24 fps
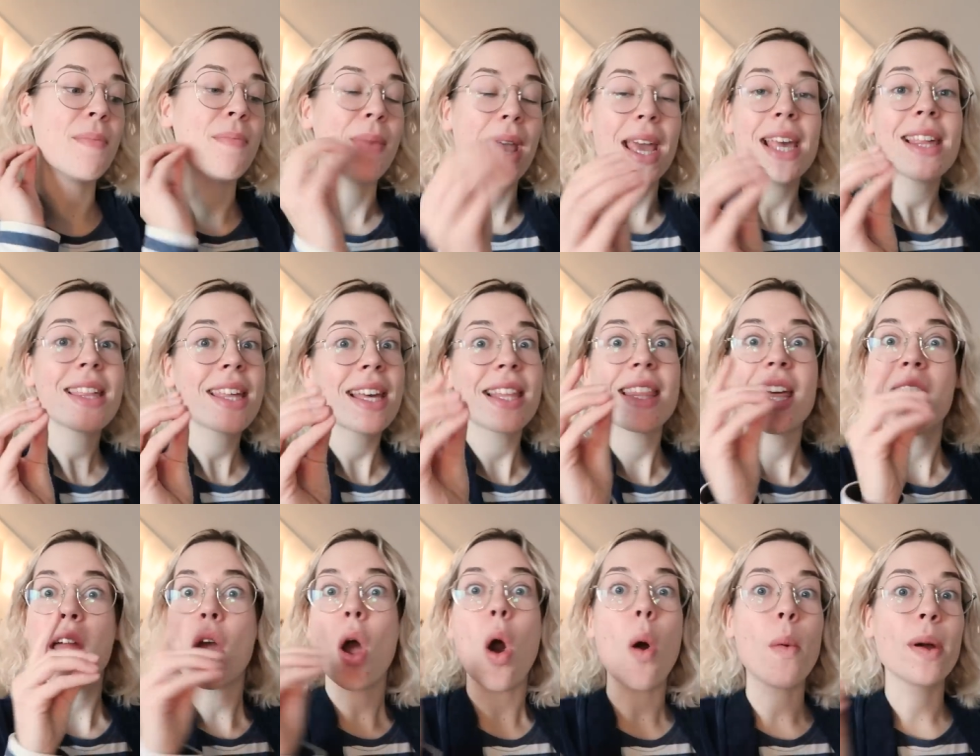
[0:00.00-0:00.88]
The main thing
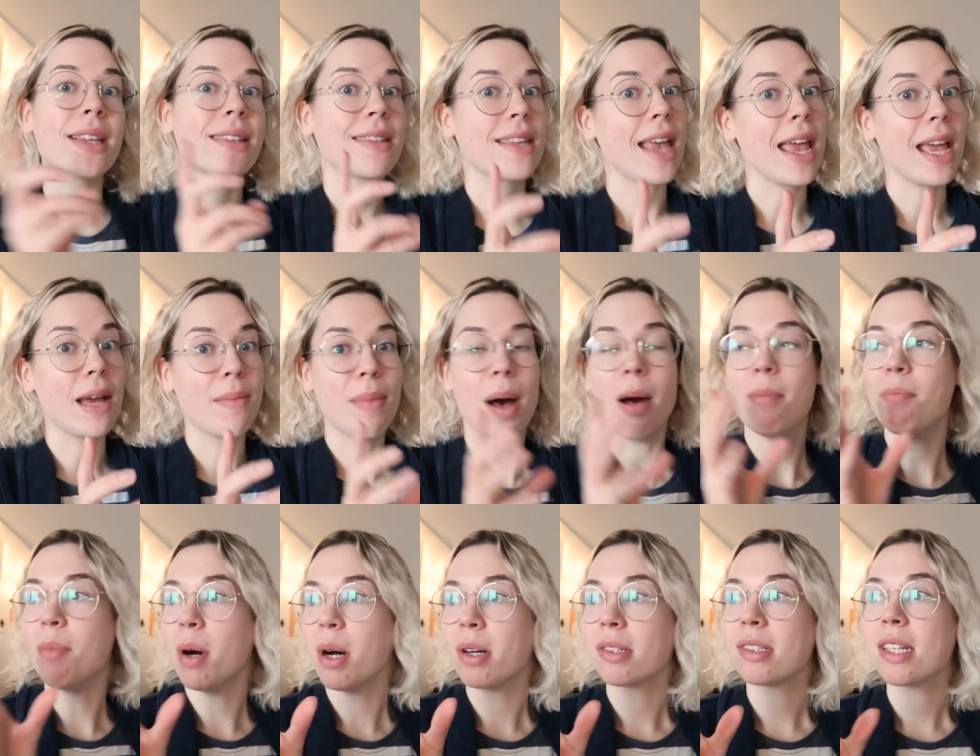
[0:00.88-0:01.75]
that I always say
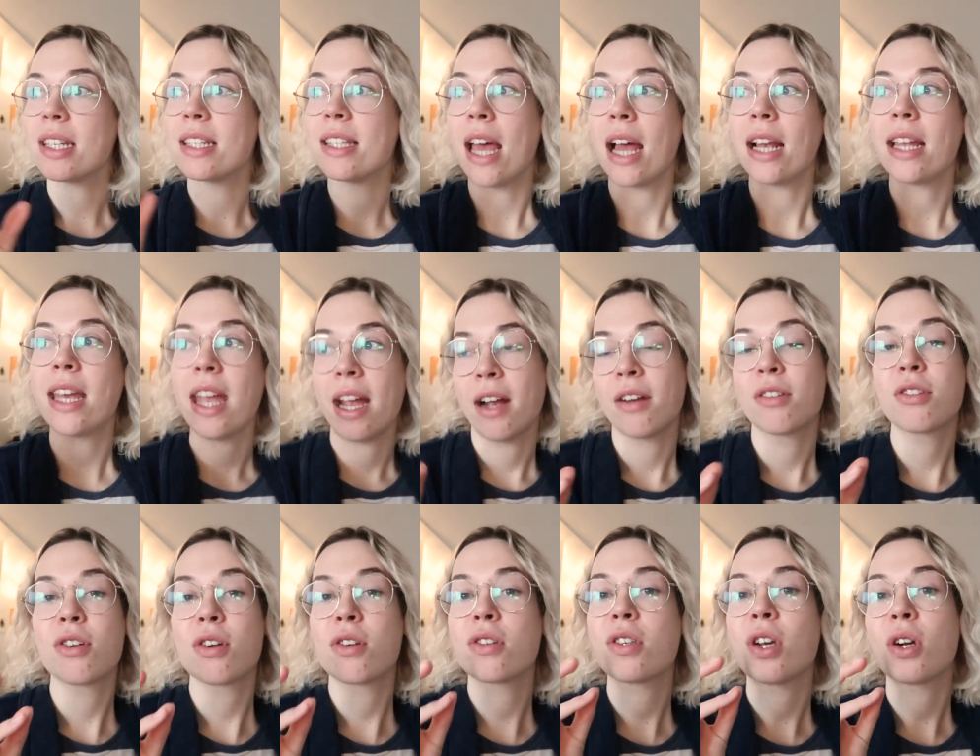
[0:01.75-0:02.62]
about books is that
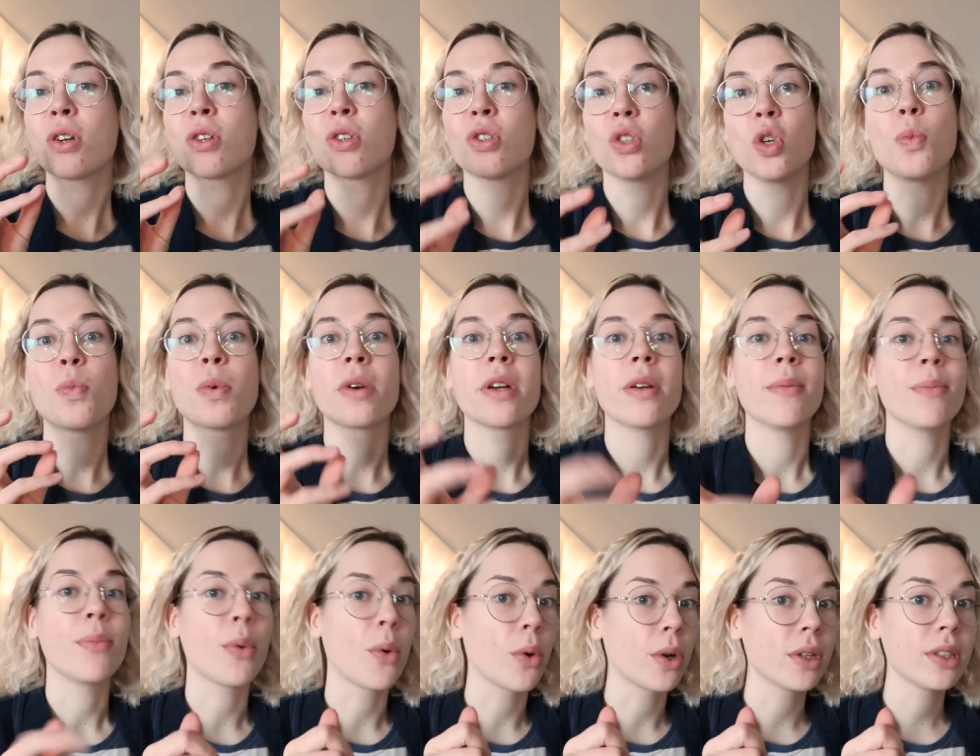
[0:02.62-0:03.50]
characters are super
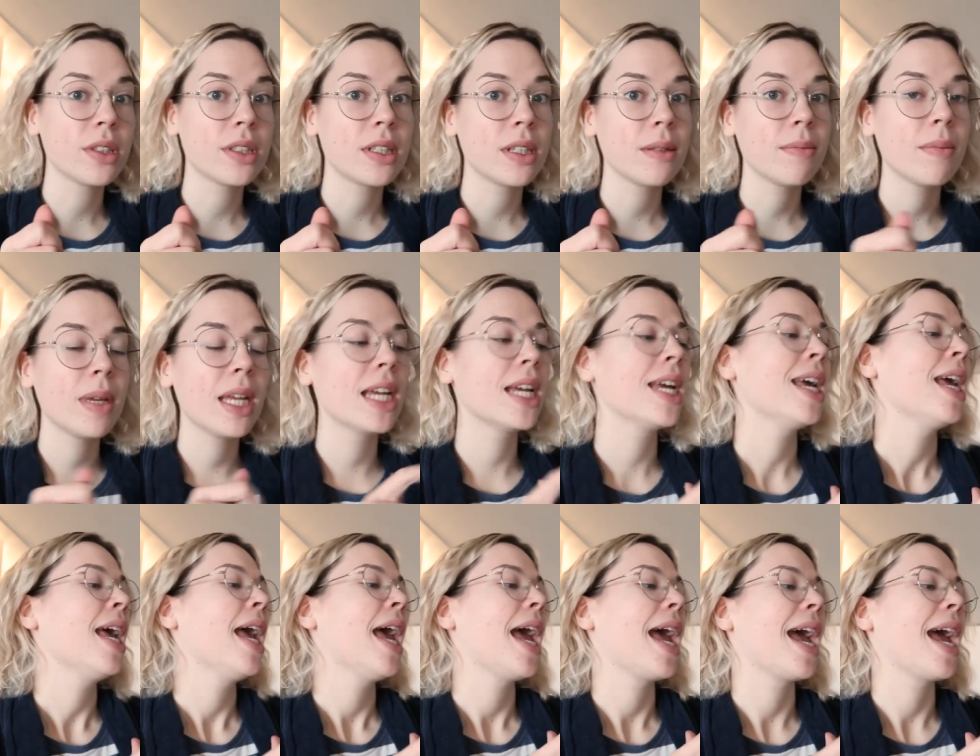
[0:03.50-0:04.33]
important to me